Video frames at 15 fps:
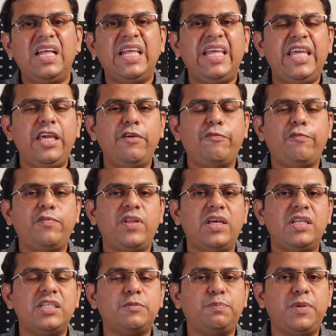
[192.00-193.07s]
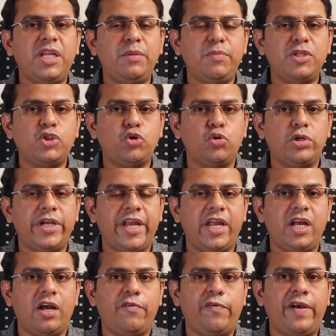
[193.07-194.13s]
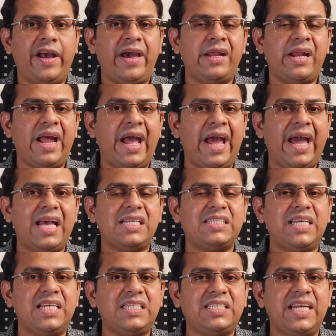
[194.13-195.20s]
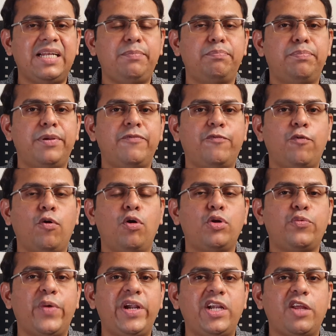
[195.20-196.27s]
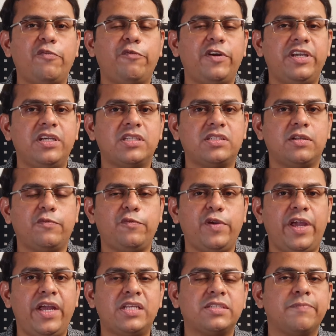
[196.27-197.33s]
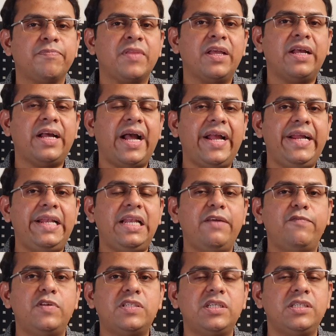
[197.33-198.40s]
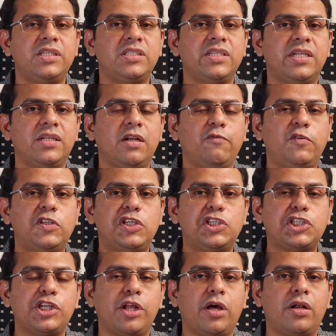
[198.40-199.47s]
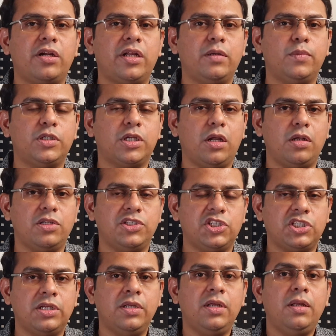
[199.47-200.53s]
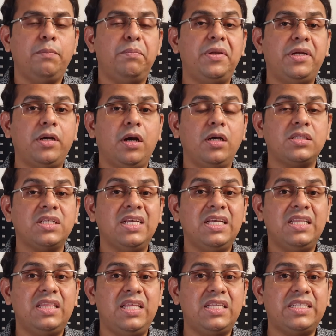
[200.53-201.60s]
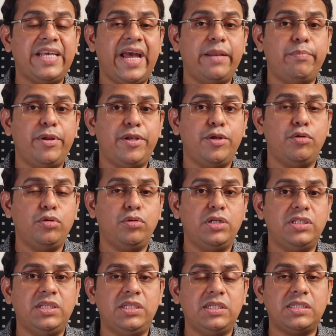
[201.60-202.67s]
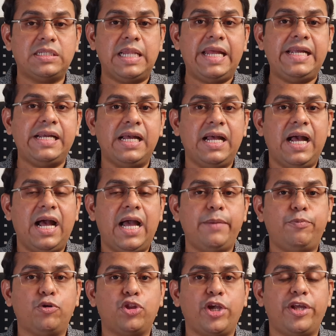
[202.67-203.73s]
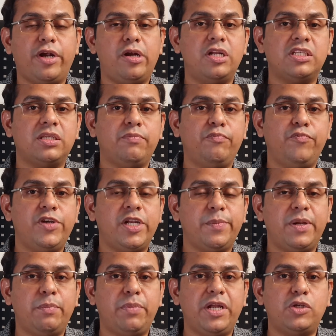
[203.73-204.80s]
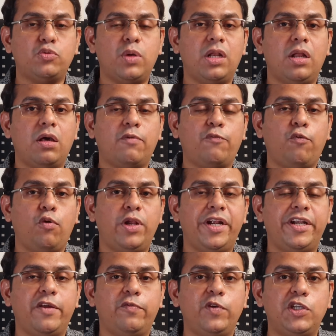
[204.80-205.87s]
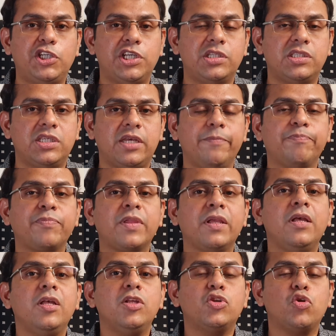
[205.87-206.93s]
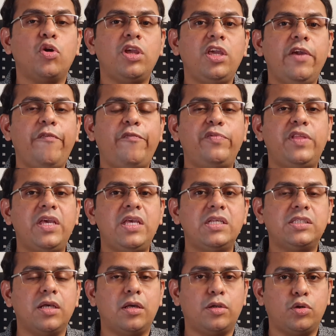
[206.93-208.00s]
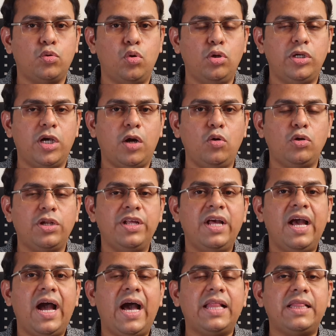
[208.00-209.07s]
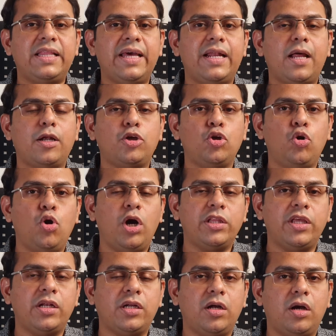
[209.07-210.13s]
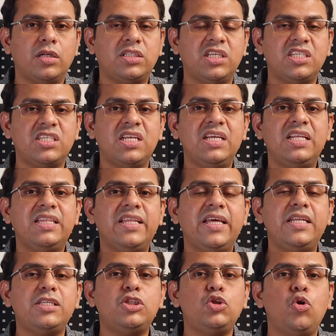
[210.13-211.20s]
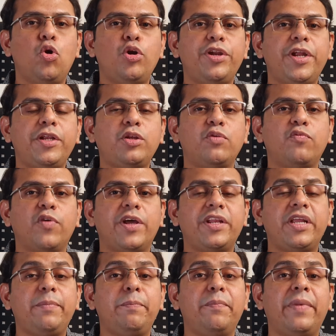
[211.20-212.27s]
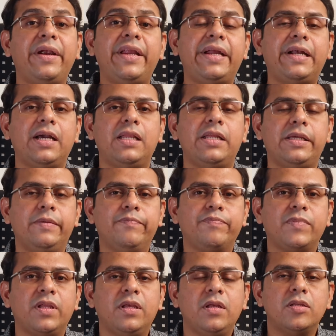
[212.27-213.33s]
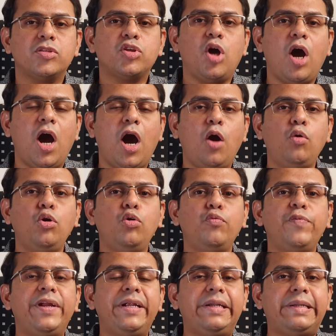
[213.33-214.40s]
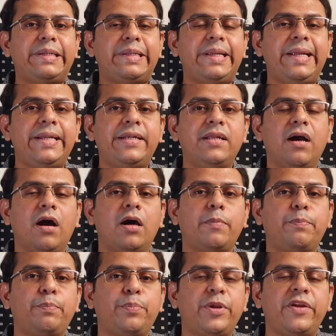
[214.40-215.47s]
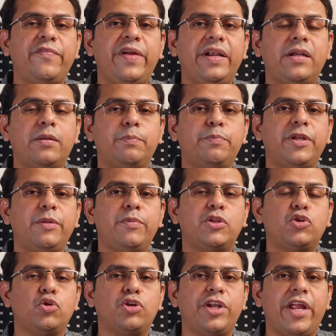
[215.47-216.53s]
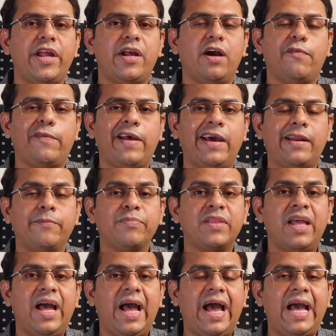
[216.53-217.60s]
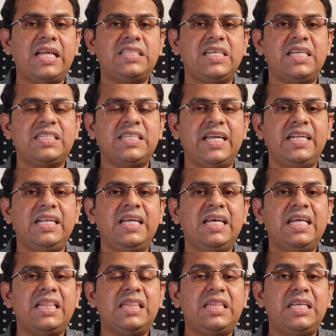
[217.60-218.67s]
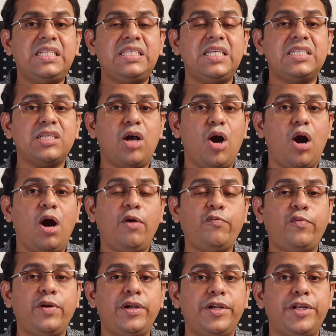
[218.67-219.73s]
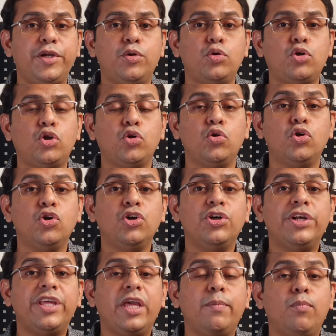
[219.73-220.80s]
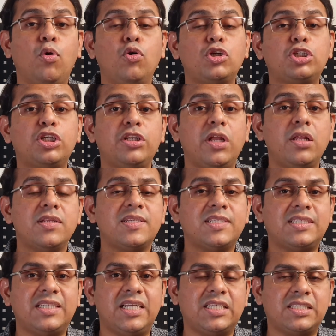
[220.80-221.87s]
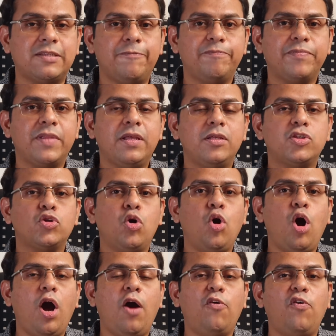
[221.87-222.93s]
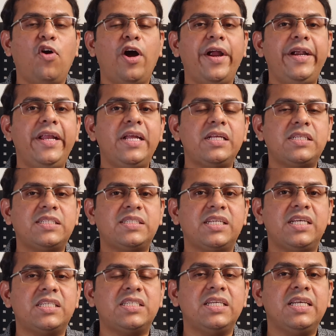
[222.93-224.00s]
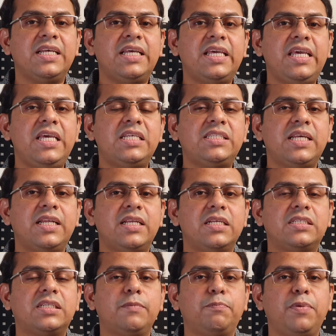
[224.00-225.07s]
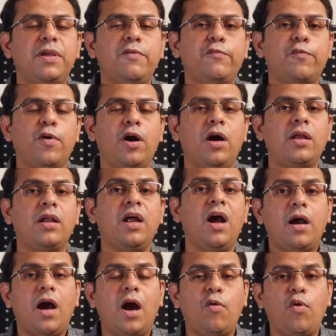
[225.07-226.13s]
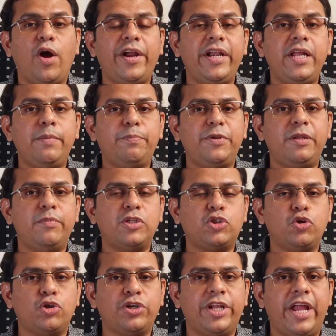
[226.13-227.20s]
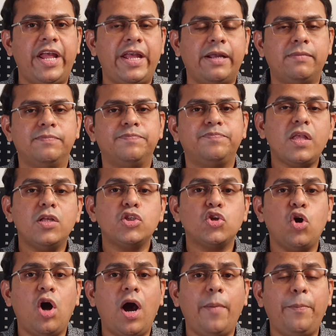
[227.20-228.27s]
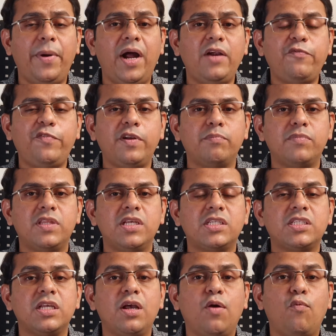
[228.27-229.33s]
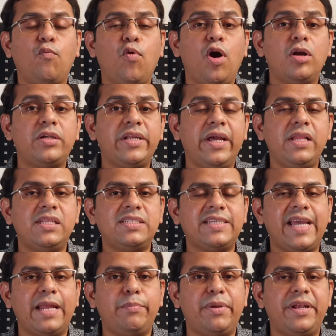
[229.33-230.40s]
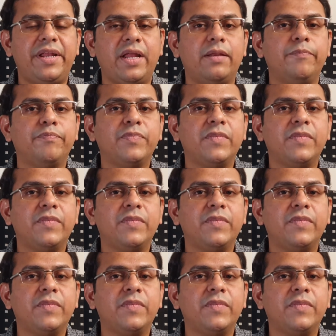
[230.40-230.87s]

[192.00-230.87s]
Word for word: if there is premature graying of hair as i said before 25 years of age kindly visit a general physician or a dermatologist because this can be due to diseases like hypothyroidism, vitamin B12 or folate deficiency. So if these are ruled out and there are no other causes, there is no need to worry medically. So how do we treat or prevent premature graying of hair? As I said, this is often due to emotional stress. So avoiding stress is a recipe for avoiding premature graying. So apart from this, what else can be done?